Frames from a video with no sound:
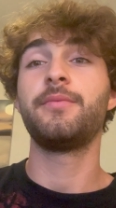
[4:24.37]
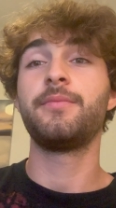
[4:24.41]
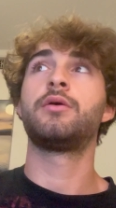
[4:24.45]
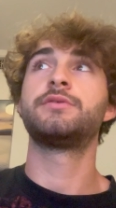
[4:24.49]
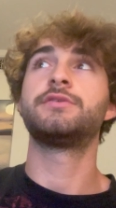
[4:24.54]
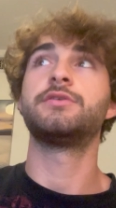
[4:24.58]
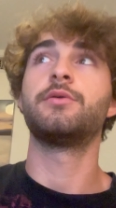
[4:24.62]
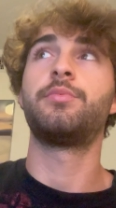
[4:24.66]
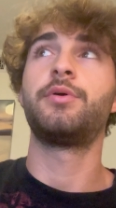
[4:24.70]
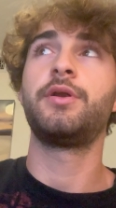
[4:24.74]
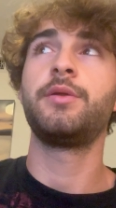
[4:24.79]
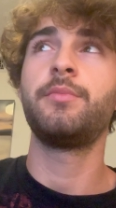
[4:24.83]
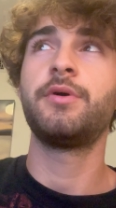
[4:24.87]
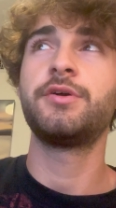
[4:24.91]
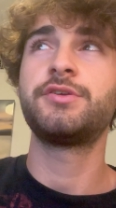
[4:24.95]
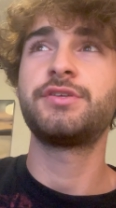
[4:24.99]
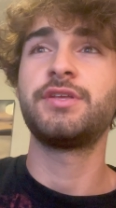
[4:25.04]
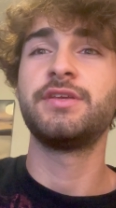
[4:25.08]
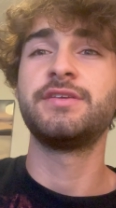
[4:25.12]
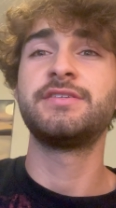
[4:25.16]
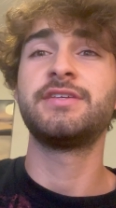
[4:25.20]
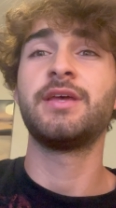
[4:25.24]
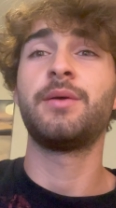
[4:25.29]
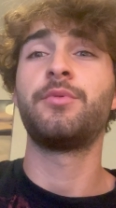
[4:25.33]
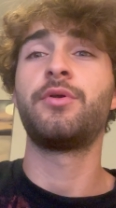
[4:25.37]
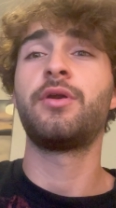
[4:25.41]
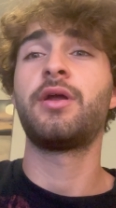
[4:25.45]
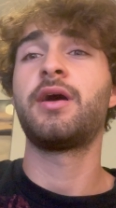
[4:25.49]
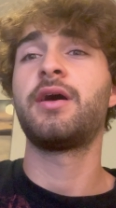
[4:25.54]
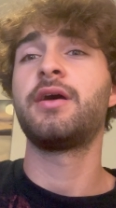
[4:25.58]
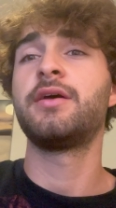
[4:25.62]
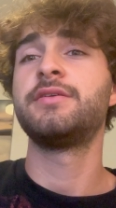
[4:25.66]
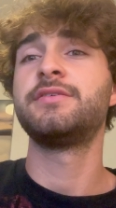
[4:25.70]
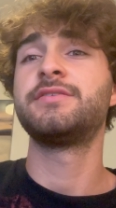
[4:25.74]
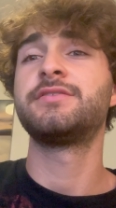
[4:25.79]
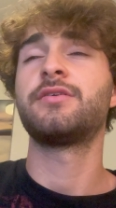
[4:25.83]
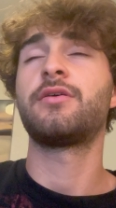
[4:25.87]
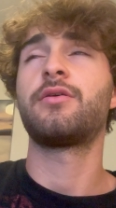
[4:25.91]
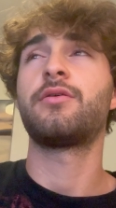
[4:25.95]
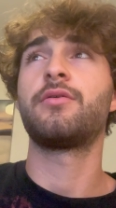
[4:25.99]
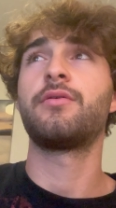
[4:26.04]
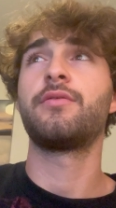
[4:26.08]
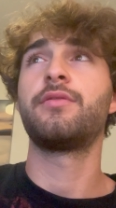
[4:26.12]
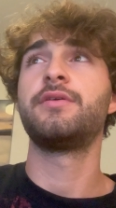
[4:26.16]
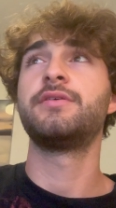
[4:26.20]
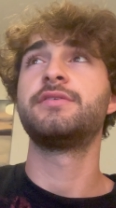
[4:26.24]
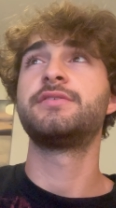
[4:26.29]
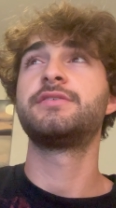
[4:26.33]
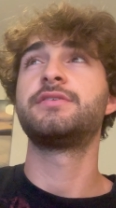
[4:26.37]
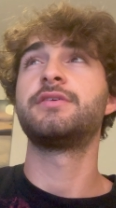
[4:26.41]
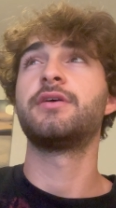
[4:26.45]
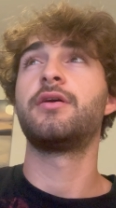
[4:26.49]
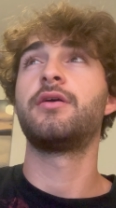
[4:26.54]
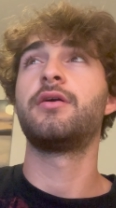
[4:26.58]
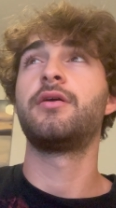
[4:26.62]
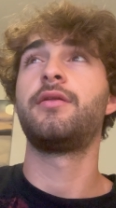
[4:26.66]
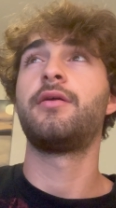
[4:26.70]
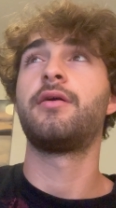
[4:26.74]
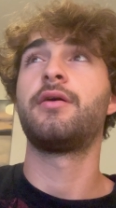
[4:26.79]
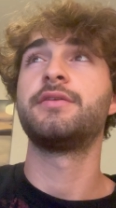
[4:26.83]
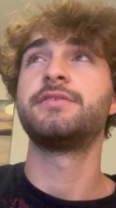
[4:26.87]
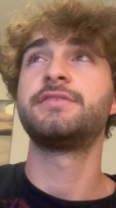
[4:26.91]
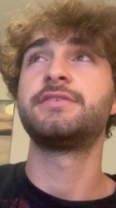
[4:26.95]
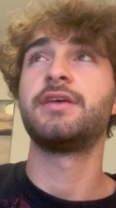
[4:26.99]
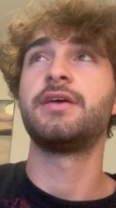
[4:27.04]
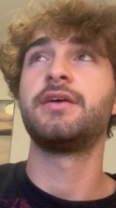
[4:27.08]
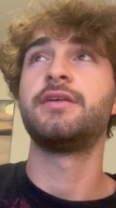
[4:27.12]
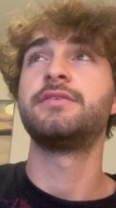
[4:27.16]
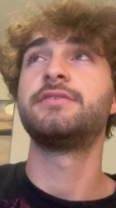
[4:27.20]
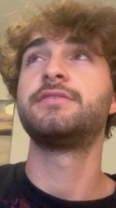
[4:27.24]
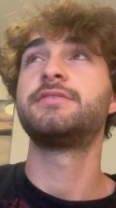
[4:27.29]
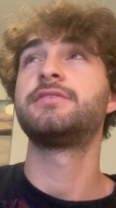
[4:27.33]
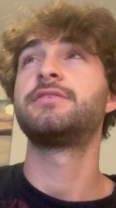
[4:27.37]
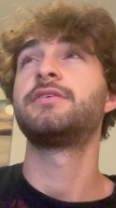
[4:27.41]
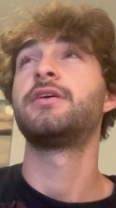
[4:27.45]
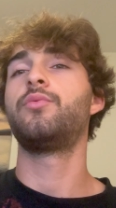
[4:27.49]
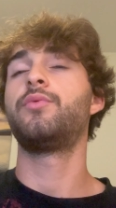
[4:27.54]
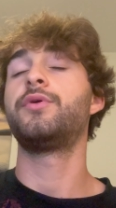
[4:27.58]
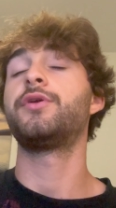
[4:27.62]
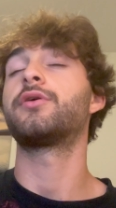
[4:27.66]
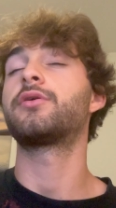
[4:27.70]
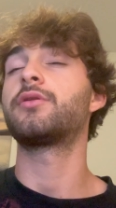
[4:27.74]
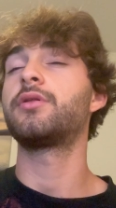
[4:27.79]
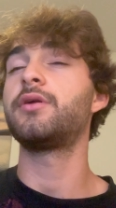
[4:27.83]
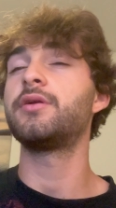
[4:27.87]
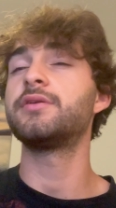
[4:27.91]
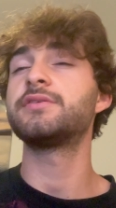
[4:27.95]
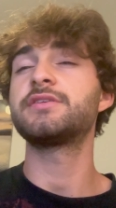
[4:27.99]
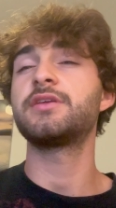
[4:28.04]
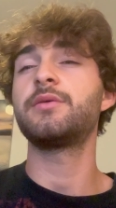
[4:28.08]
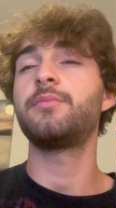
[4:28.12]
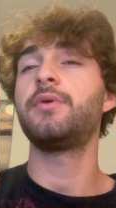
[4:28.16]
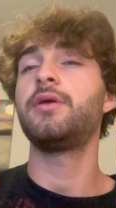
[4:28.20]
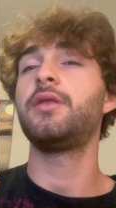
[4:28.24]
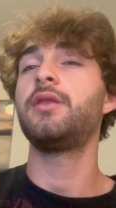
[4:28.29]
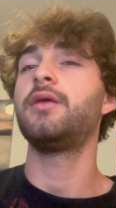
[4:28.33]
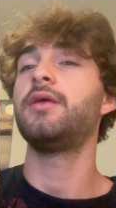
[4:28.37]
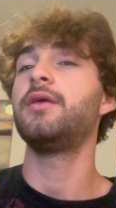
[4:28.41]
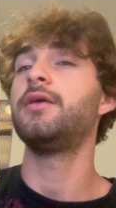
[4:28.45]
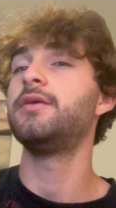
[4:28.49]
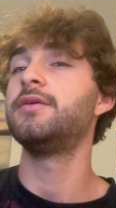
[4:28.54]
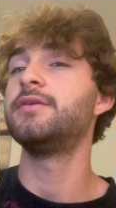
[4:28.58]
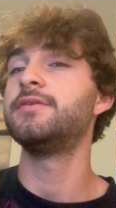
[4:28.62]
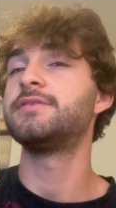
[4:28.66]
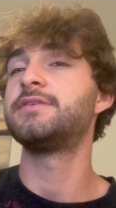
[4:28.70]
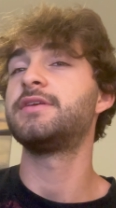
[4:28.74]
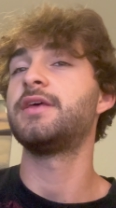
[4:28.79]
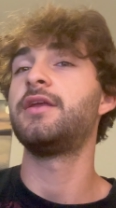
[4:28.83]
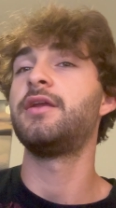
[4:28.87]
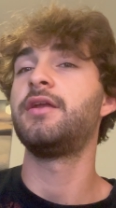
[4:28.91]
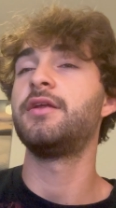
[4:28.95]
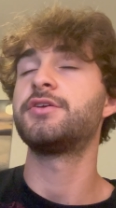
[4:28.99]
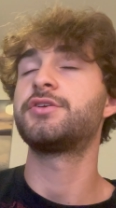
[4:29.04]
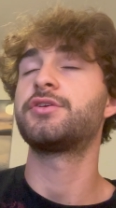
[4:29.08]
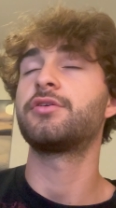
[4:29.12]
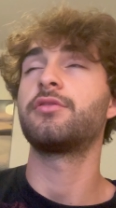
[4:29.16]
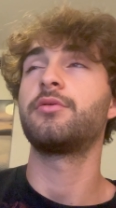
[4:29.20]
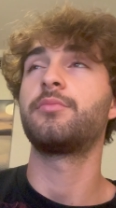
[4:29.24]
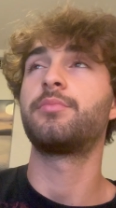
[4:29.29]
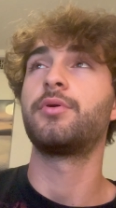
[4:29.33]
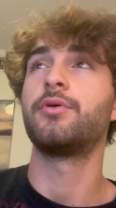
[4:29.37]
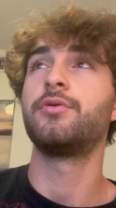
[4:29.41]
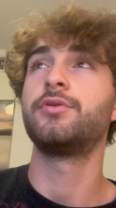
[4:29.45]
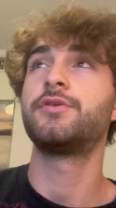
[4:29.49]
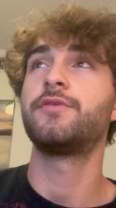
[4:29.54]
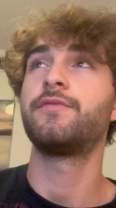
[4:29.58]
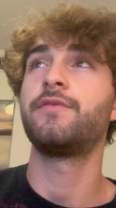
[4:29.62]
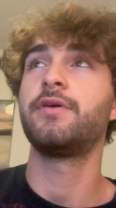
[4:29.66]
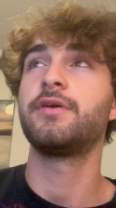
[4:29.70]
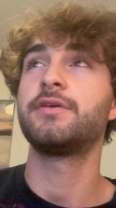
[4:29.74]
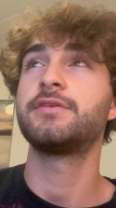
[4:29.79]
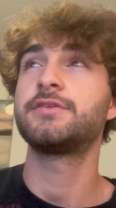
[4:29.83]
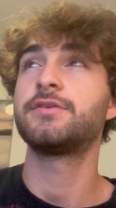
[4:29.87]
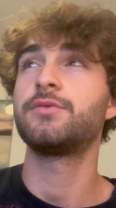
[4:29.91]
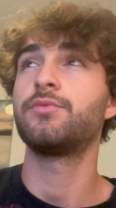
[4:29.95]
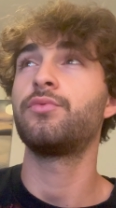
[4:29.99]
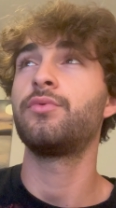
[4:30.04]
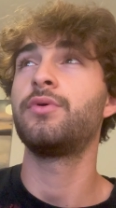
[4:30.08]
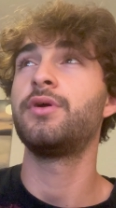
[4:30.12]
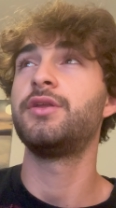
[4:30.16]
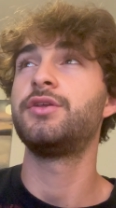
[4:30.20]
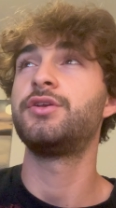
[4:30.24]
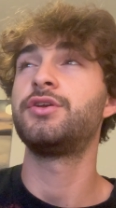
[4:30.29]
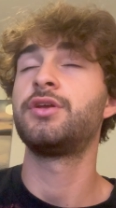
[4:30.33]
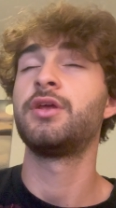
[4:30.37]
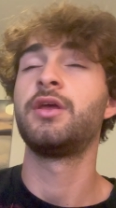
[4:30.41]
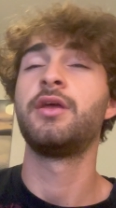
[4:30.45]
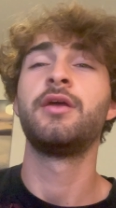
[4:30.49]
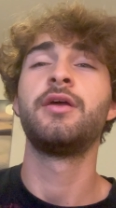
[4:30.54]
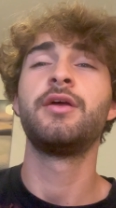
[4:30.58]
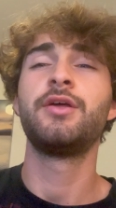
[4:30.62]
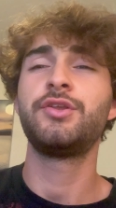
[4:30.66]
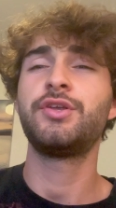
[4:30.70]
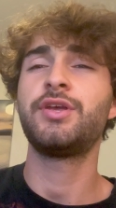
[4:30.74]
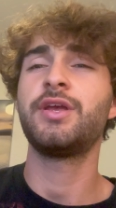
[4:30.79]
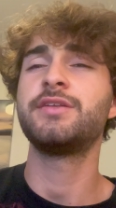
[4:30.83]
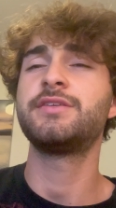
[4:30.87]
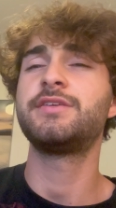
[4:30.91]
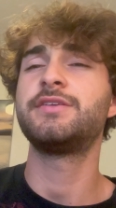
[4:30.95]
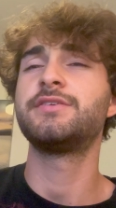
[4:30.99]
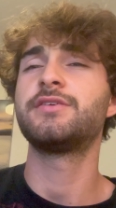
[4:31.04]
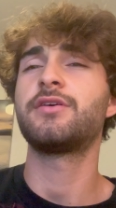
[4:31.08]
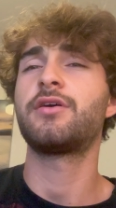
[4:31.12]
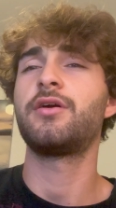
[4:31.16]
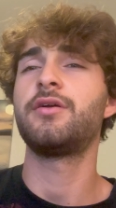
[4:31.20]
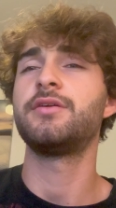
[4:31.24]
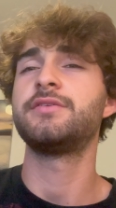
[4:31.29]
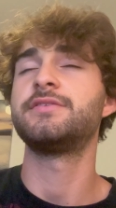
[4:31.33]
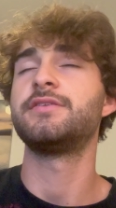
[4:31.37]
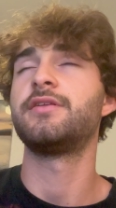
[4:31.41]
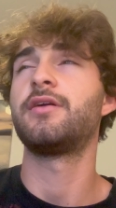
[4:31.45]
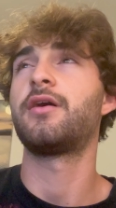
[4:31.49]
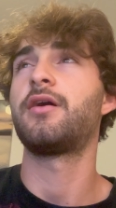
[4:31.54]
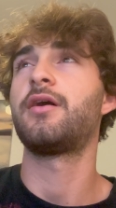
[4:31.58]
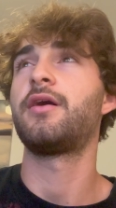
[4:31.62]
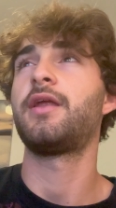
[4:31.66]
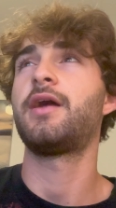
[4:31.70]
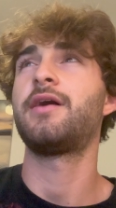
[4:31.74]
So pretty much to summarize all this nonsense, when your clearance limit is an initial approach fix, which chances are it's not.